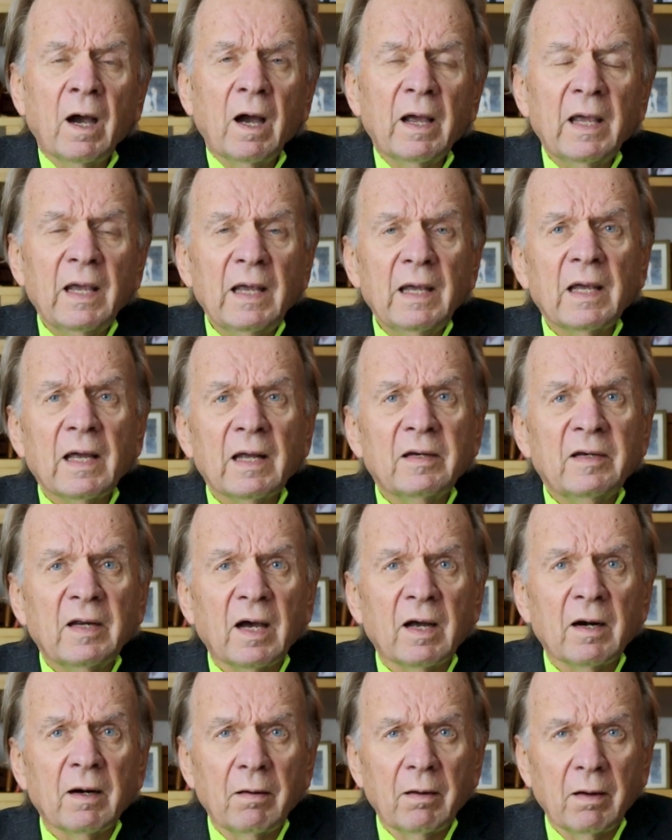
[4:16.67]
He had
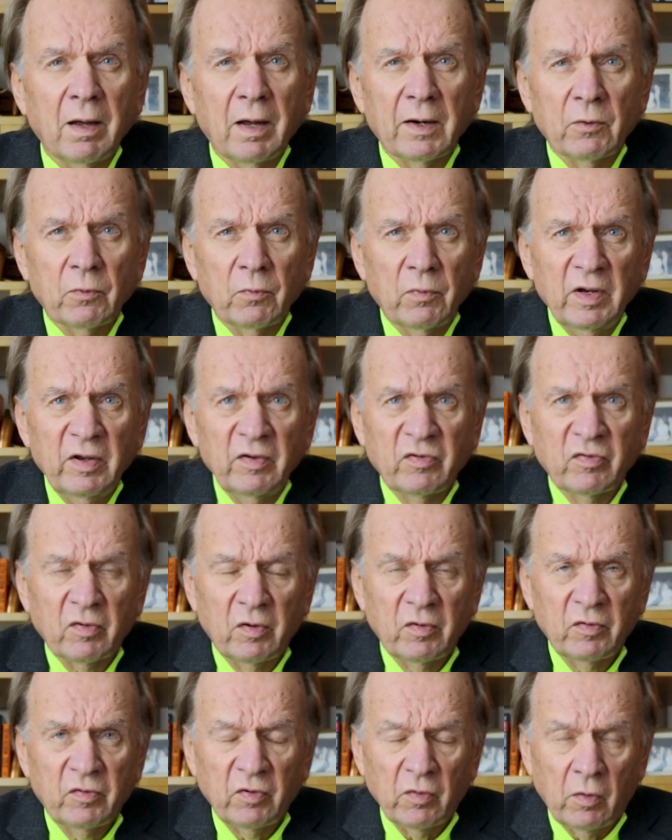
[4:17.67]
done a lot of
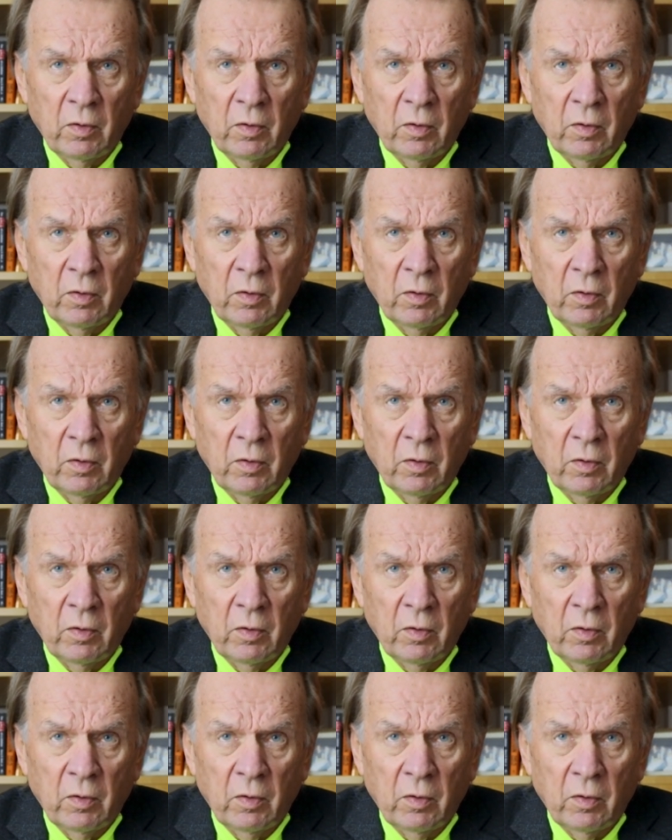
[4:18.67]
research